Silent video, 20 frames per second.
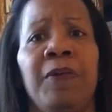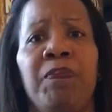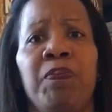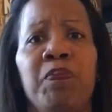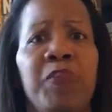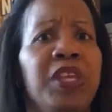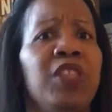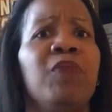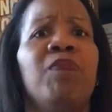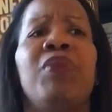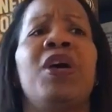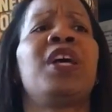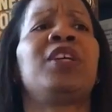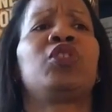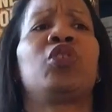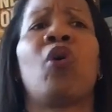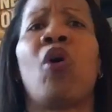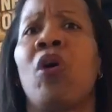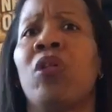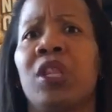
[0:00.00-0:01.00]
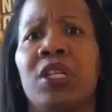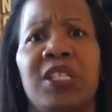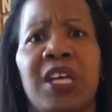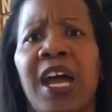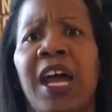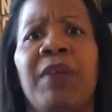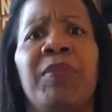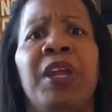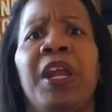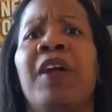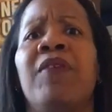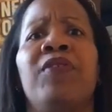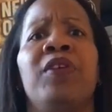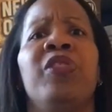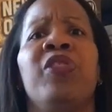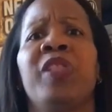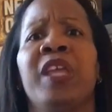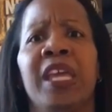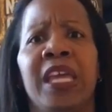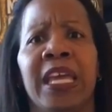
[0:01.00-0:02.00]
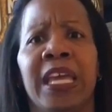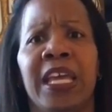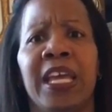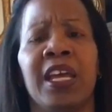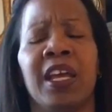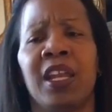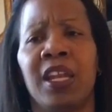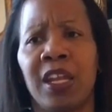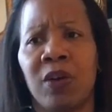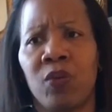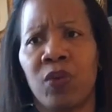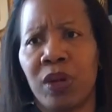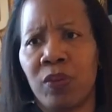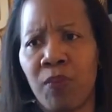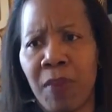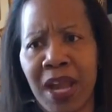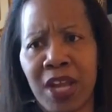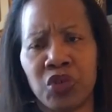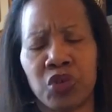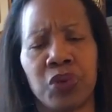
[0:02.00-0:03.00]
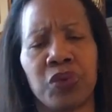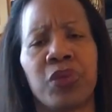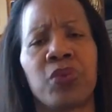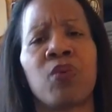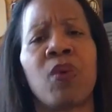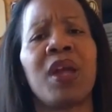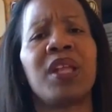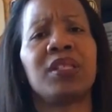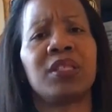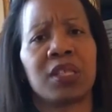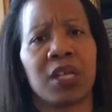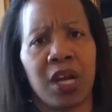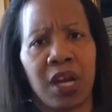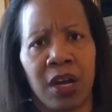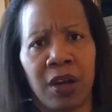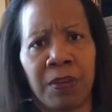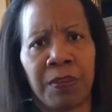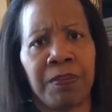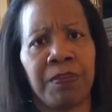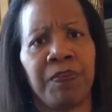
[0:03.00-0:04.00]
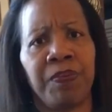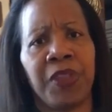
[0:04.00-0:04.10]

be the best all the time at everything, and then when major threats come